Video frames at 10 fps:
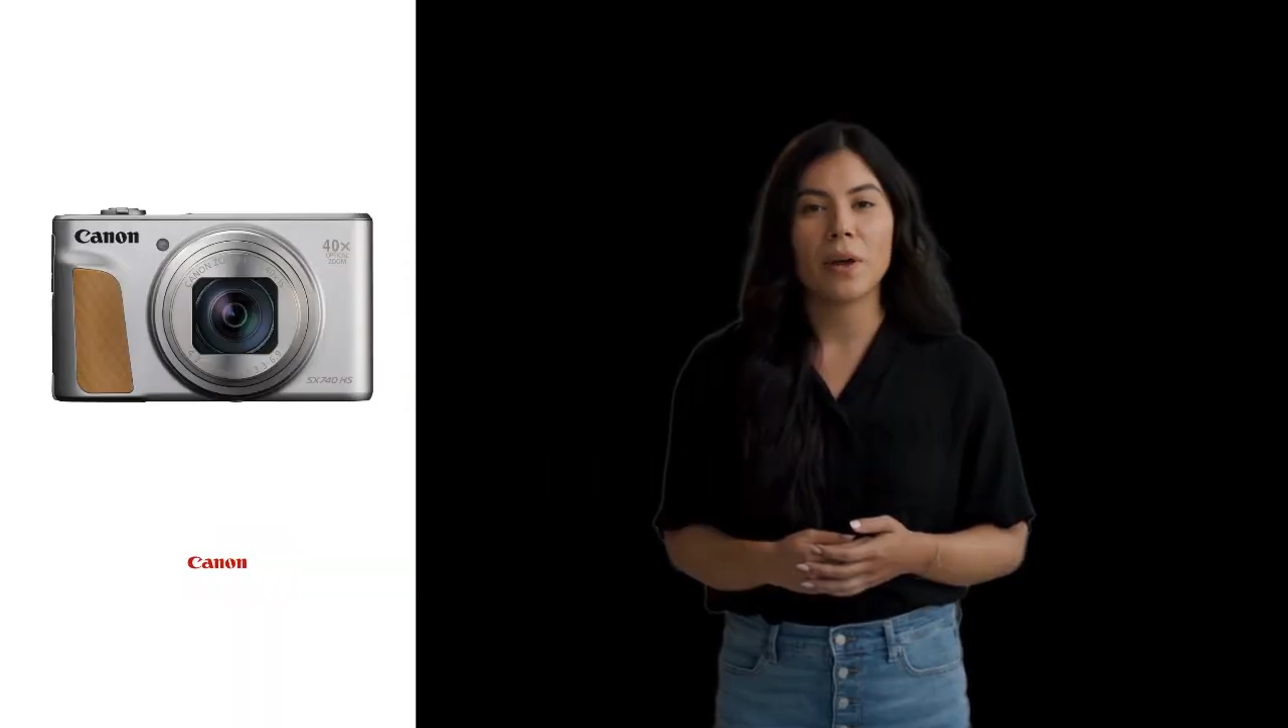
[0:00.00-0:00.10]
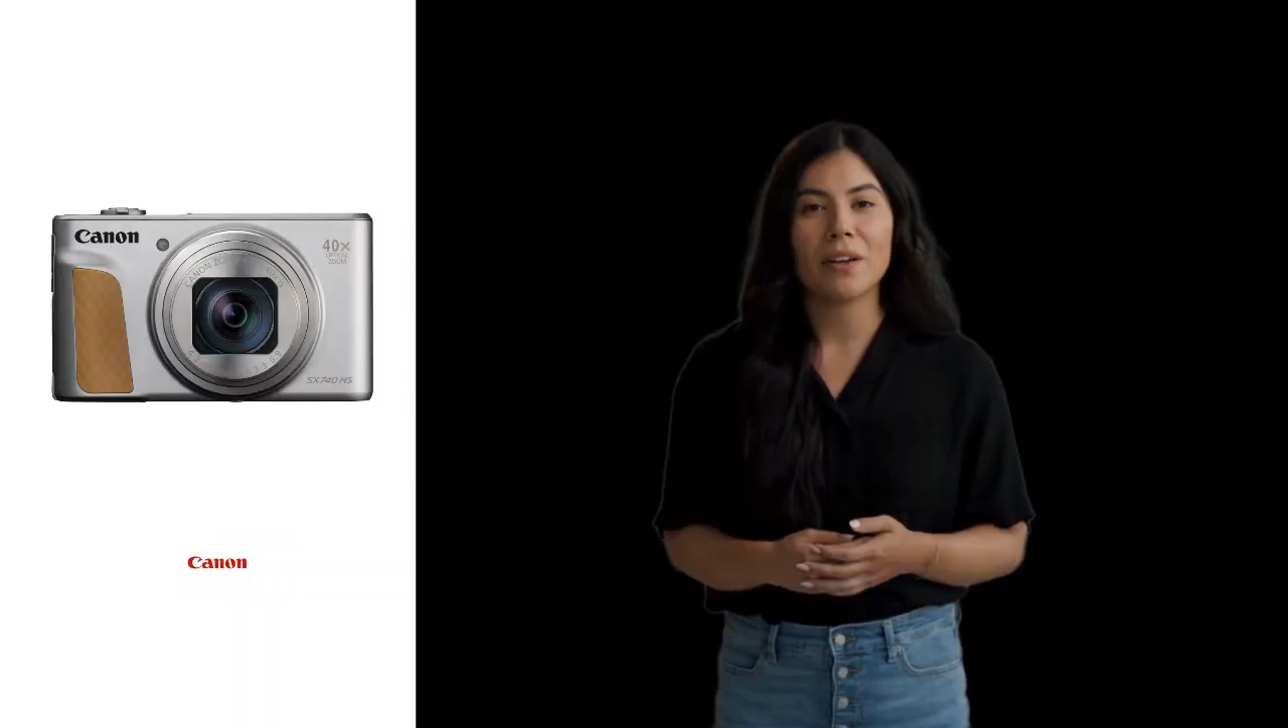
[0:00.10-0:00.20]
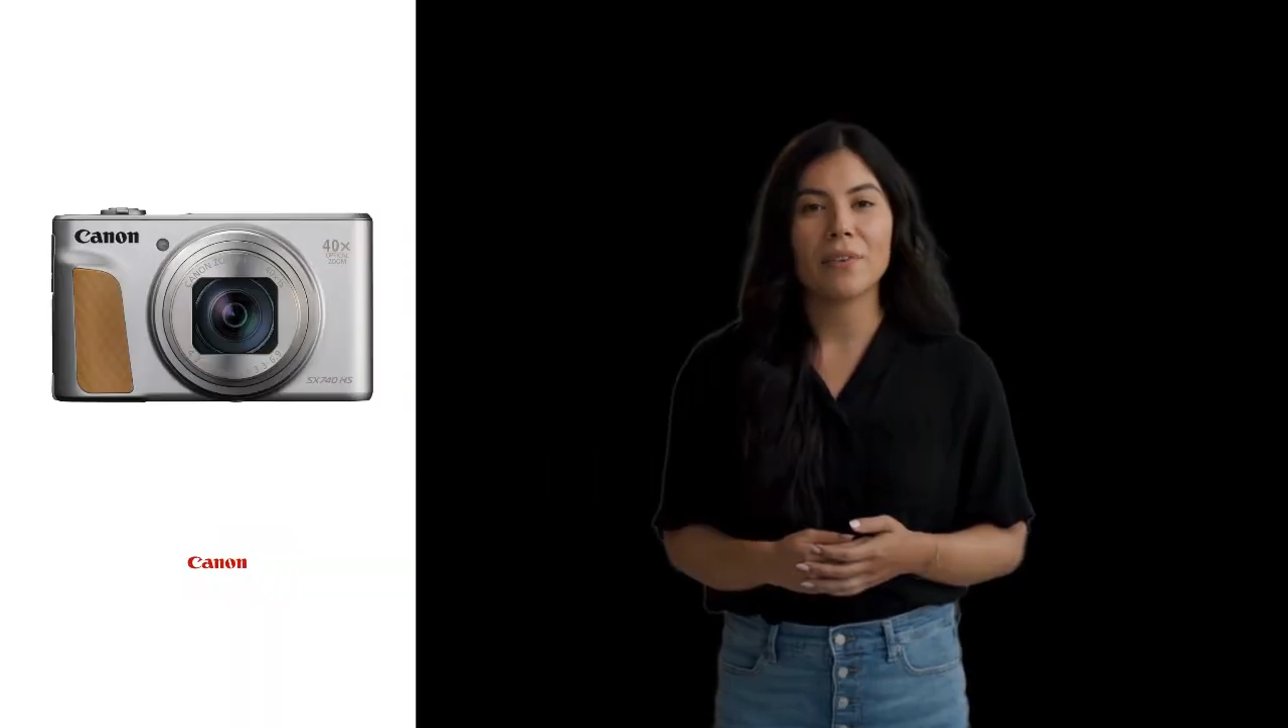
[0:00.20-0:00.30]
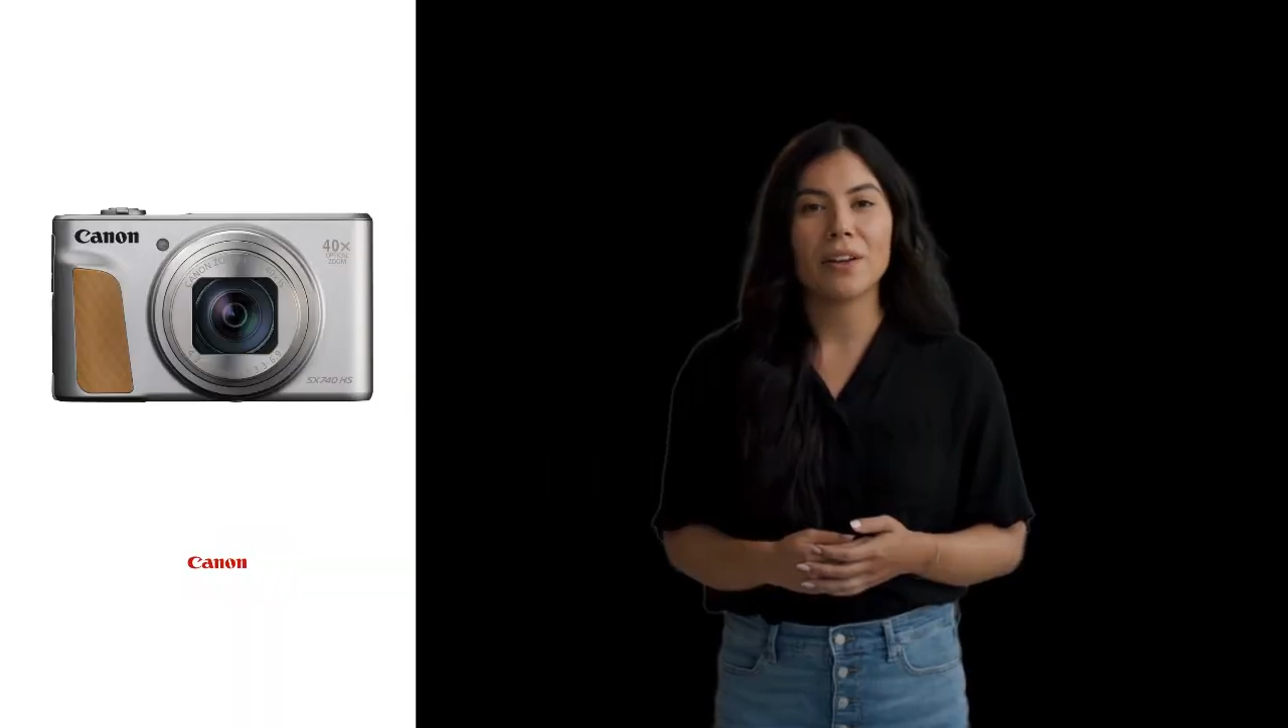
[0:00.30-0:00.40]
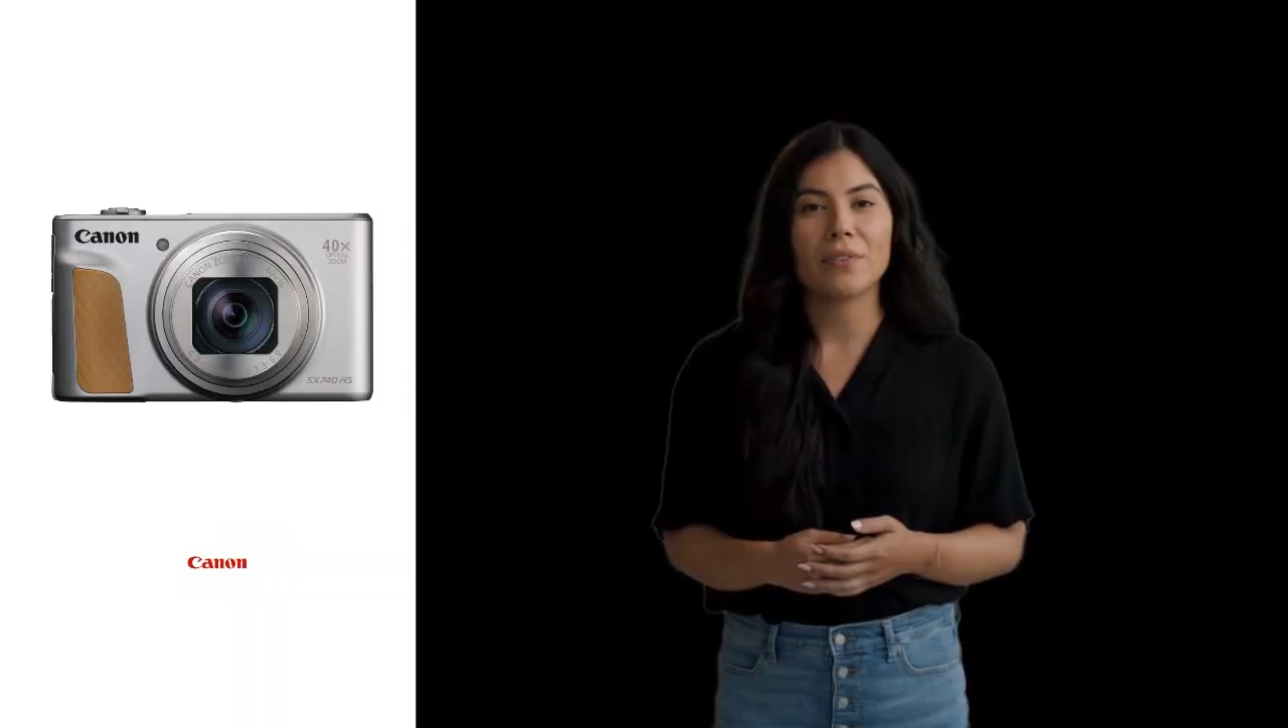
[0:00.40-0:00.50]

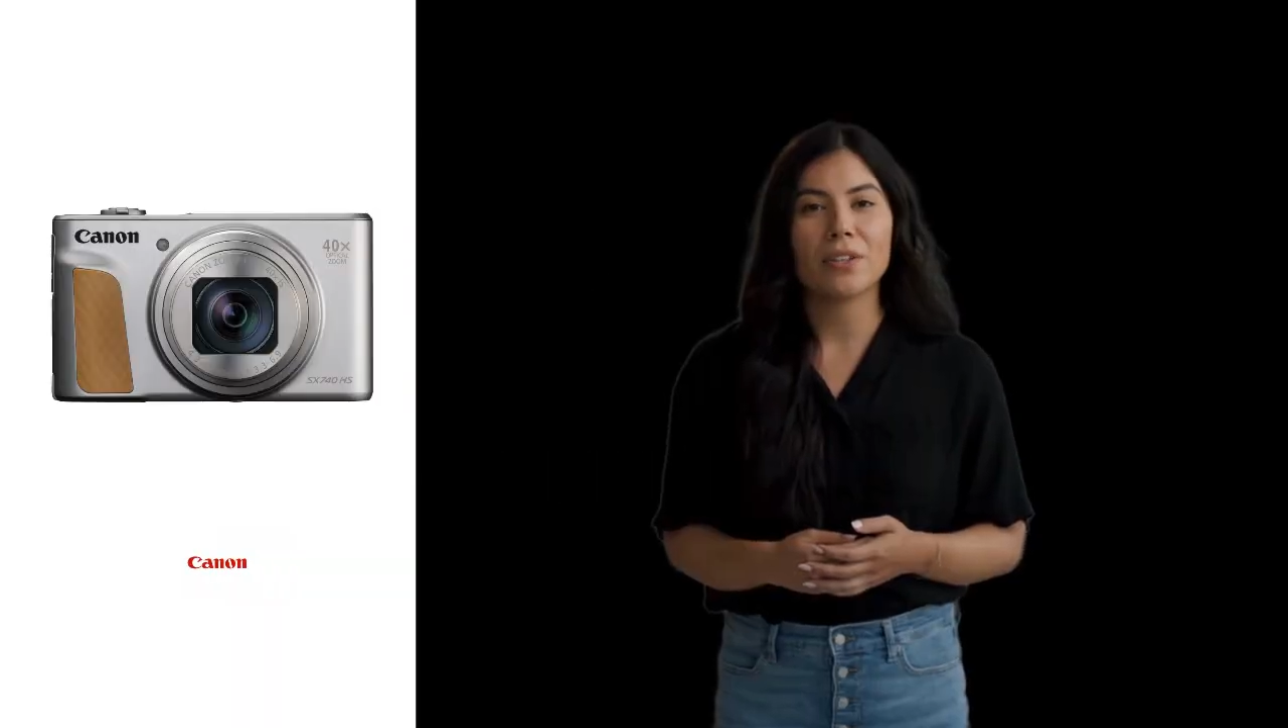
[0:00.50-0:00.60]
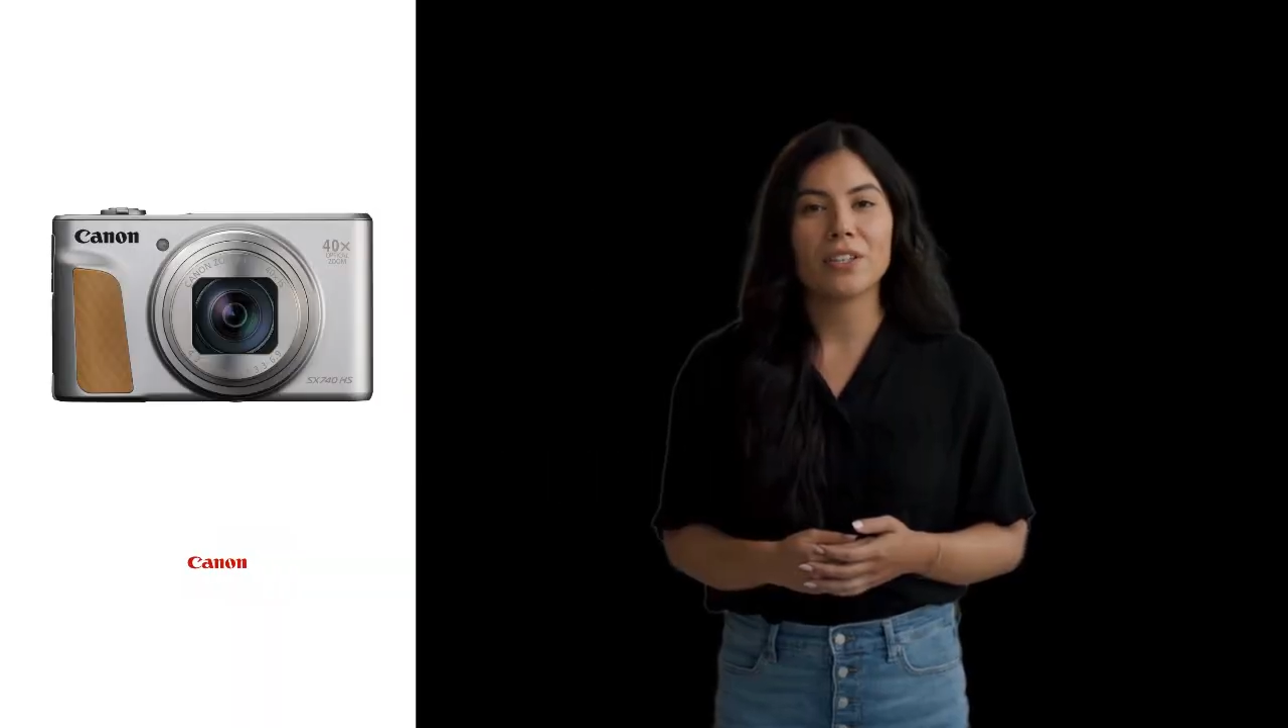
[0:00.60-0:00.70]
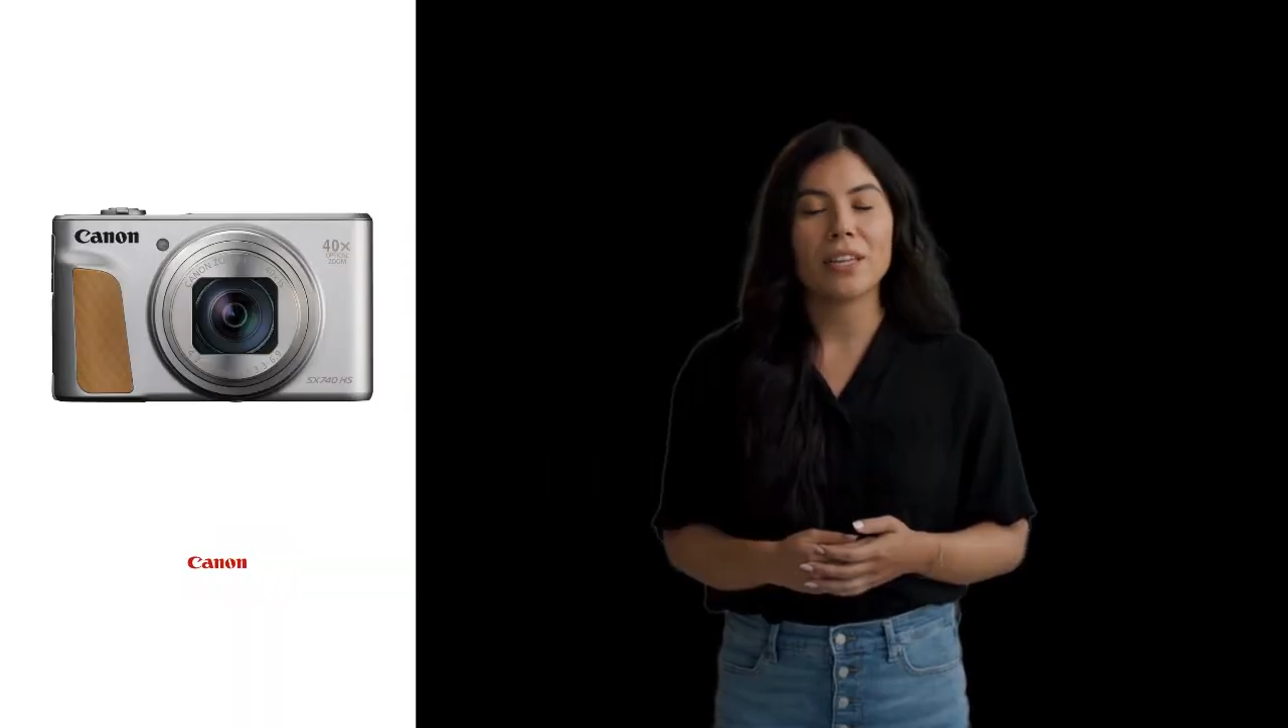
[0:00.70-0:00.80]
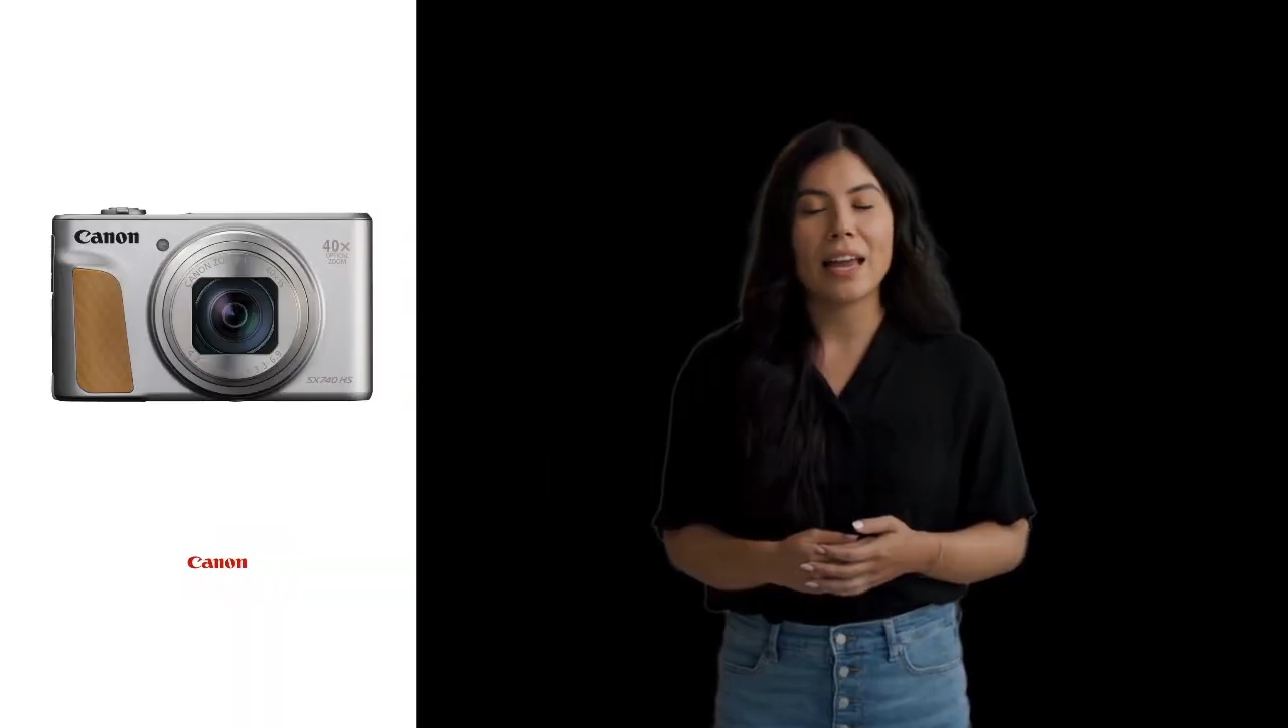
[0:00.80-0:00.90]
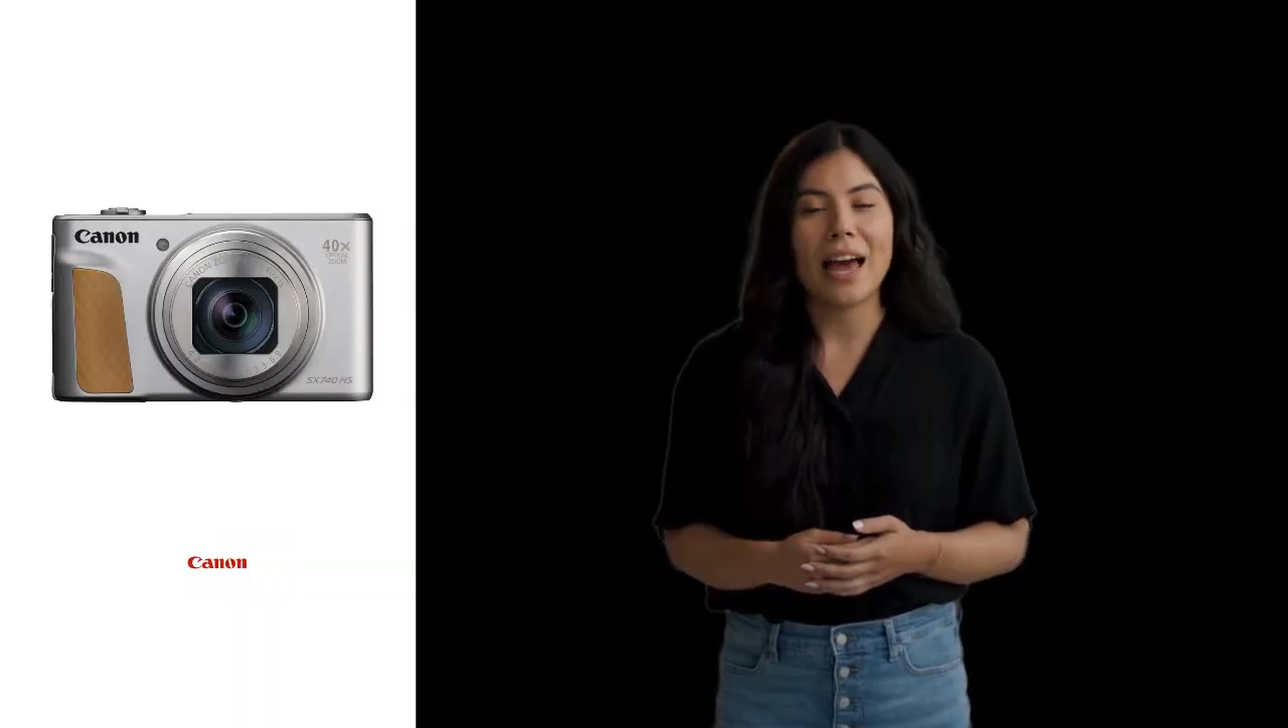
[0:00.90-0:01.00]
Wi-Fi
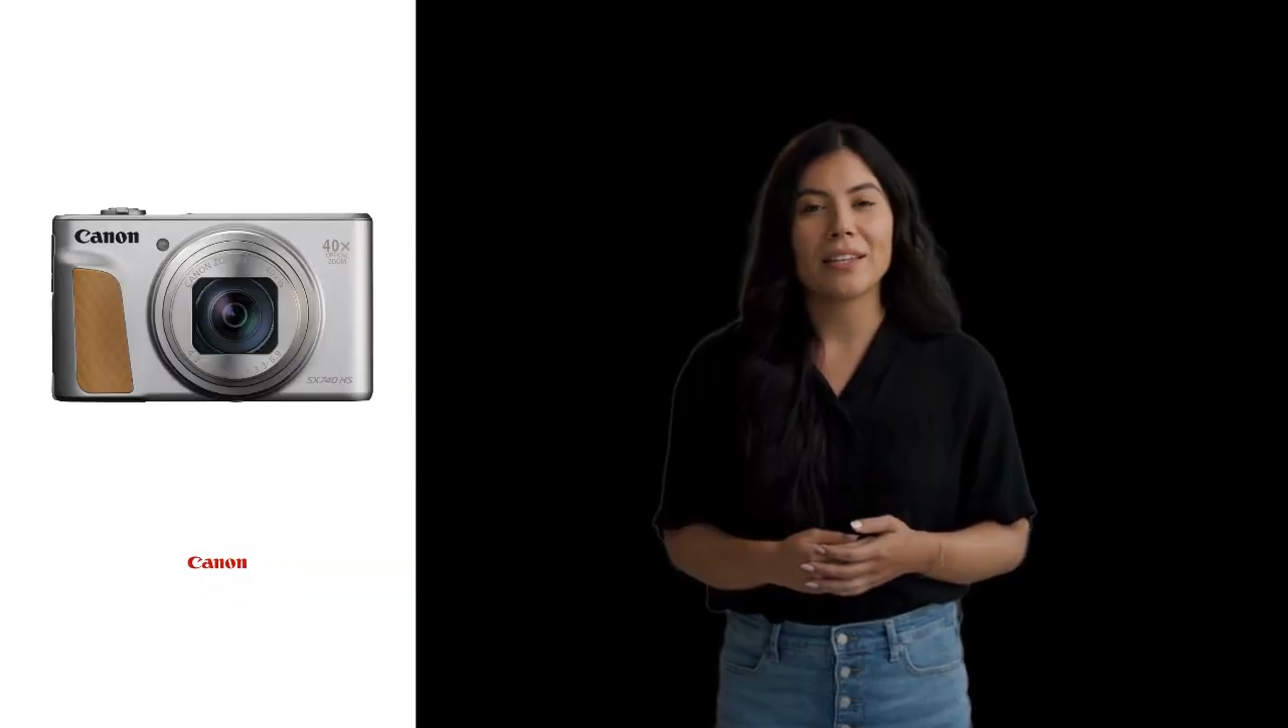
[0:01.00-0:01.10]
function